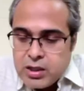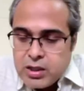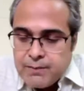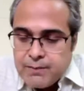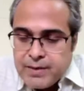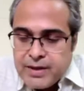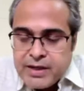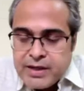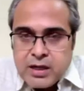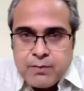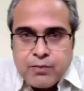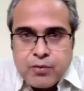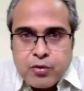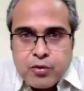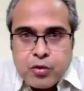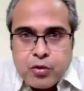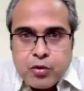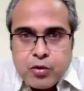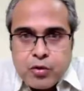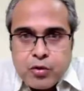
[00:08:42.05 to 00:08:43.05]
pedicle
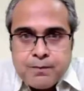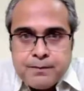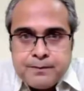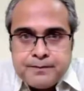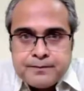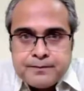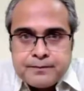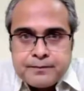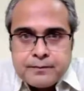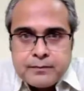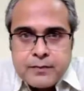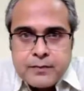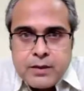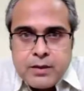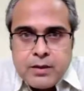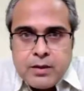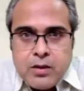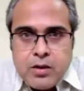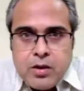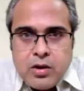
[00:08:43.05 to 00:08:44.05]
probe
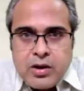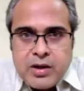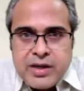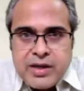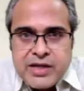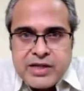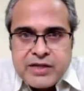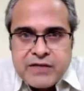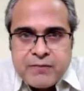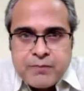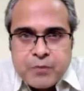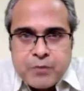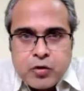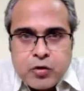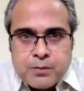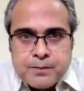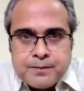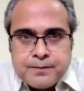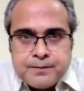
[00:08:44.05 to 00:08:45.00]
or a gear shift probe.